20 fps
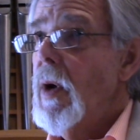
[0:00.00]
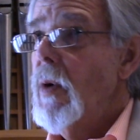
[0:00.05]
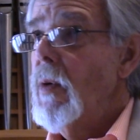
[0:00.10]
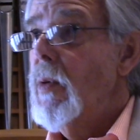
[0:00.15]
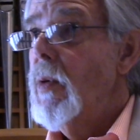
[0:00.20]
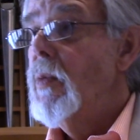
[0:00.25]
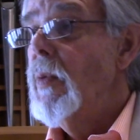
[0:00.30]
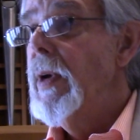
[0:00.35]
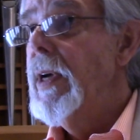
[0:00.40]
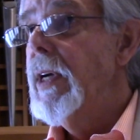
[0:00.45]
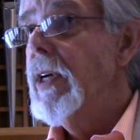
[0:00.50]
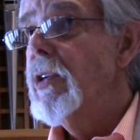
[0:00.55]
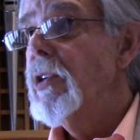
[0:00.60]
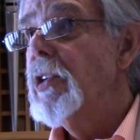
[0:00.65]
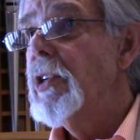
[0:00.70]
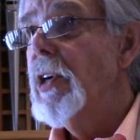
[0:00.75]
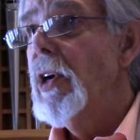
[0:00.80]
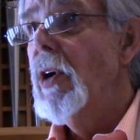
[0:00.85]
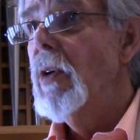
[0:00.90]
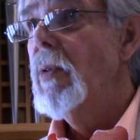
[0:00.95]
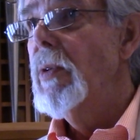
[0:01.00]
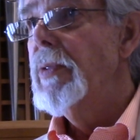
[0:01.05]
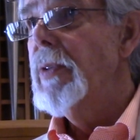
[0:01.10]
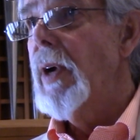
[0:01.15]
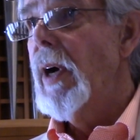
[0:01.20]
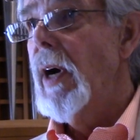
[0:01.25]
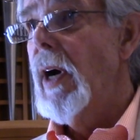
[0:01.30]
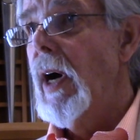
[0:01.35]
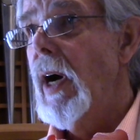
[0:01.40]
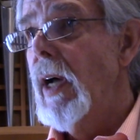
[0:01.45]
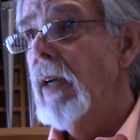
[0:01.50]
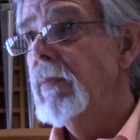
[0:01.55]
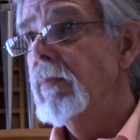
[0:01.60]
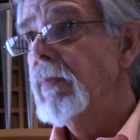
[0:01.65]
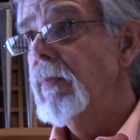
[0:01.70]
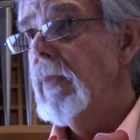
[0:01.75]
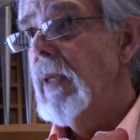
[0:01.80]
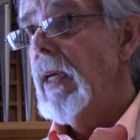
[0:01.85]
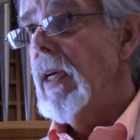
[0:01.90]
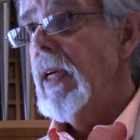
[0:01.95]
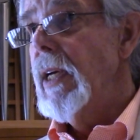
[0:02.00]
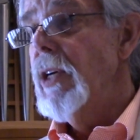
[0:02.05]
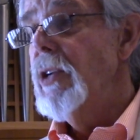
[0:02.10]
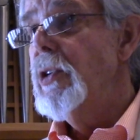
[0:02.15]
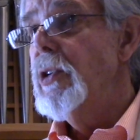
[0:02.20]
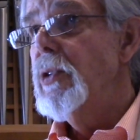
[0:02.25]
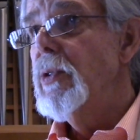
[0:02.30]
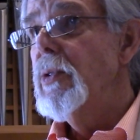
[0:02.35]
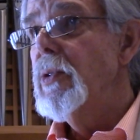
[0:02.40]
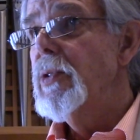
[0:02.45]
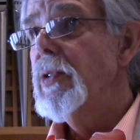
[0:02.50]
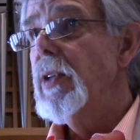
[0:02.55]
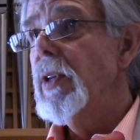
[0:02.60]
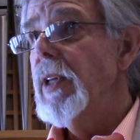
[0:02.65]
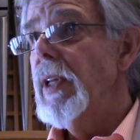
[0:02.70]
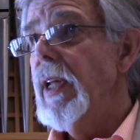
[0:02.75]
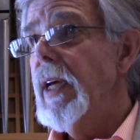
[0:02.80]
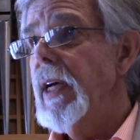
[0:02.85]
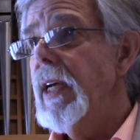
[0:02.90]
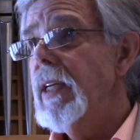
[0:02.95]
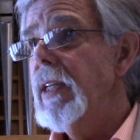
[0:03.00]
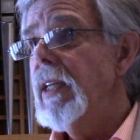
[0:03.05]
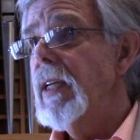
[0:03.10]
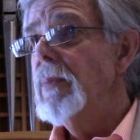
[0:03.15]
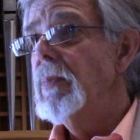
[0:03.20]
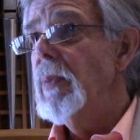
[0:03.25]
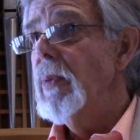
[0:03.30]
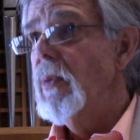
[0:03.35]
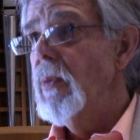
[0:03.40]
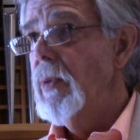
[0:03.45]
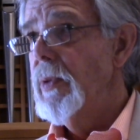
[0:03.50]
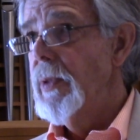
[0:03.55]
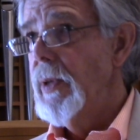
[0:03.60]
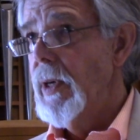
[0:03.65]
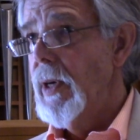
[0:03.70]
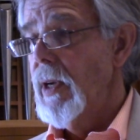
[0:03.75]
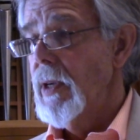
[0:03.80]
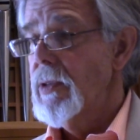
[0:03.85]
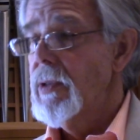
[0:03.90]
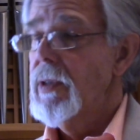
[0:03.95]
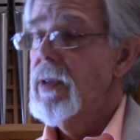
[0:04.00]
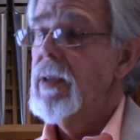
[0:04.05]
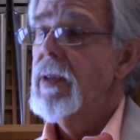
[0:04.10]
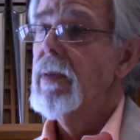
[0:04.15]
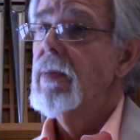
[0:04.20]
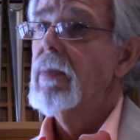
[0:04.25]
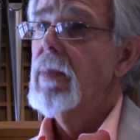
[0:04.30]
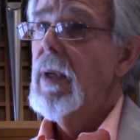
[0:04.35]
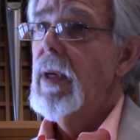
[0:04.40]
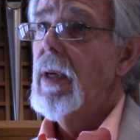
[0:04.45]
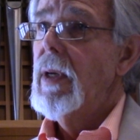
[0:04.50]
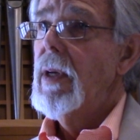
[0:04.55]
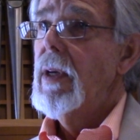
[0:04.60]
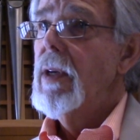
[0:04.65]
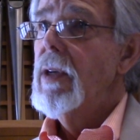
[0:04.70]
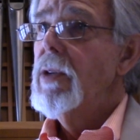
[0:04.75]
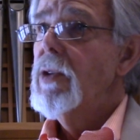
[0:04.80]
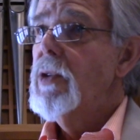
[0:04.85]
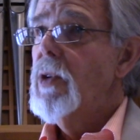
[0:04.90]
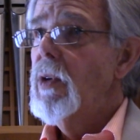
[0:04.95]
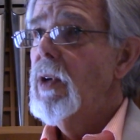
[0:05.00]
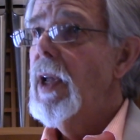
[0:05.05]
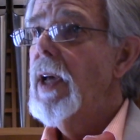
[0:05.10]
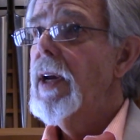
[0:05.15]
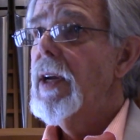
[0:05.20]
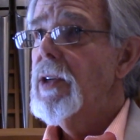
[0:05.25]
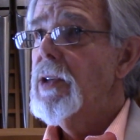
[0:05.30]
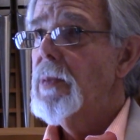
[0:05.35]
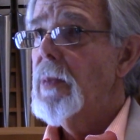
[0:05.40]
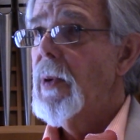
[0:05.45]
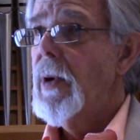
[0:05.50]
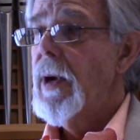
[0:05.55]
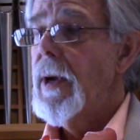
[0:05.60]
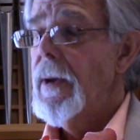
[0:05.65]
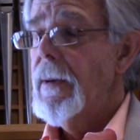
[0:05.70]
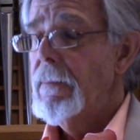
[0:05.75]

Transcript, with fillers: when we can share with God issues that lay deep within us. So let us pray.